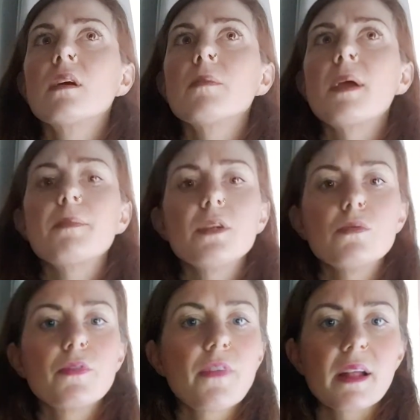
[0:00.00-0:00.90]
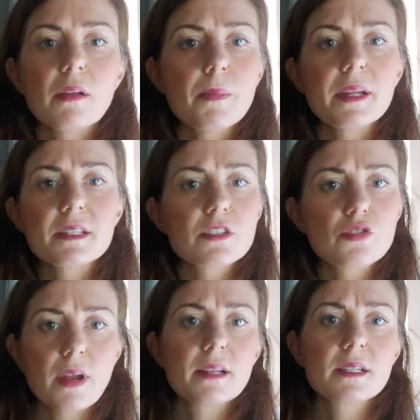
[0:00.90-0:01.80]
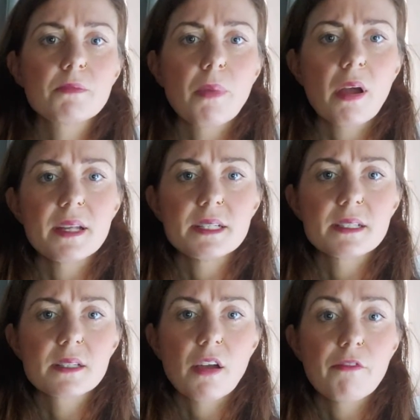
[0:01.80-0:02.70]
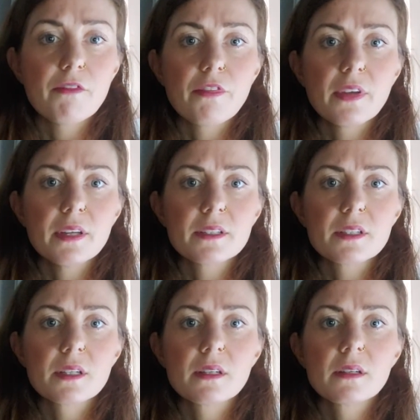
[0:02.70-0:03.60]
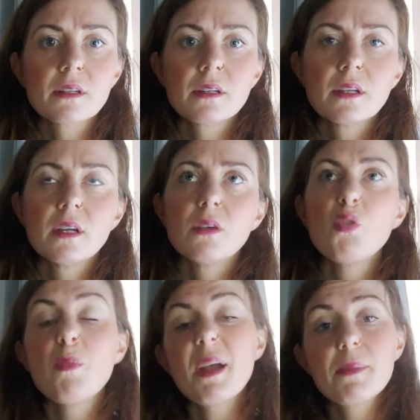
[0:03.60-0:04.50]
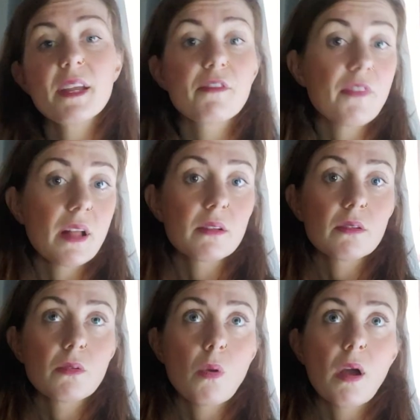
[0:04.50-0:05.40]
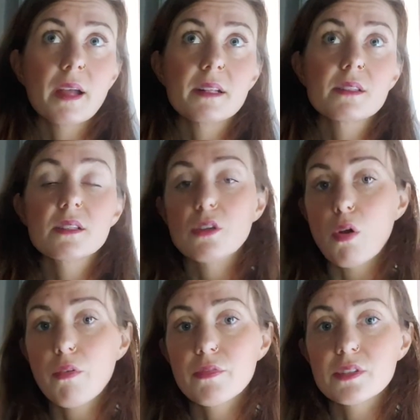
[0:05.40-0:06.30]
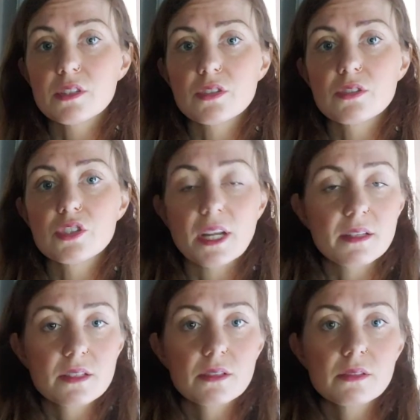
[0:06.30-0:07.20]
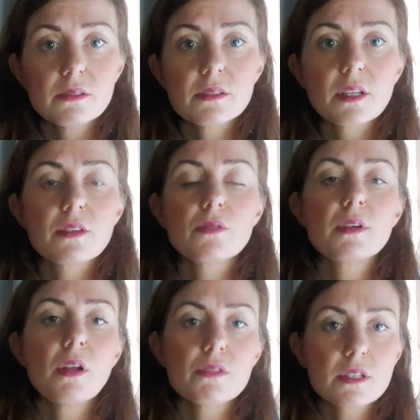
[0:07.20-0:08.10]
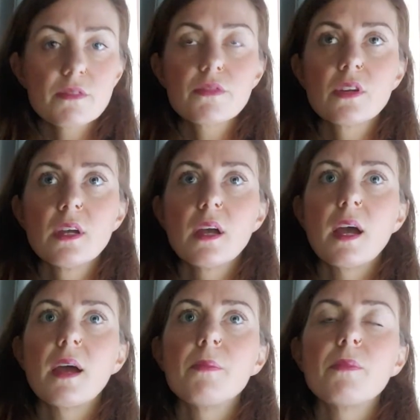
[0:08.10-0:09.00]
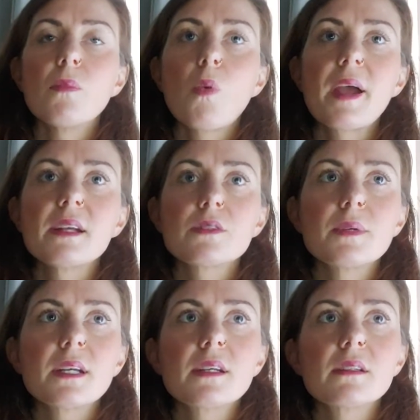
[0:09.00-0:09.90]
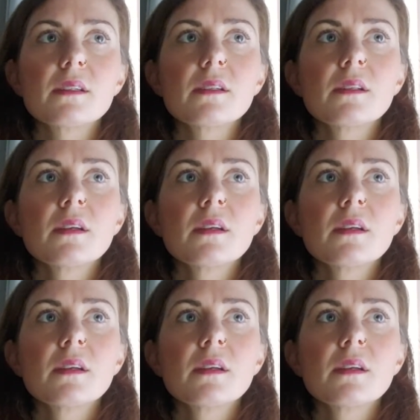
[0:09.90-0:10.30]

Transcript: Maybe you felt a bit distracted by a discomfort. Or maybe it felt quite soft and gentle. So there are lots of ways we can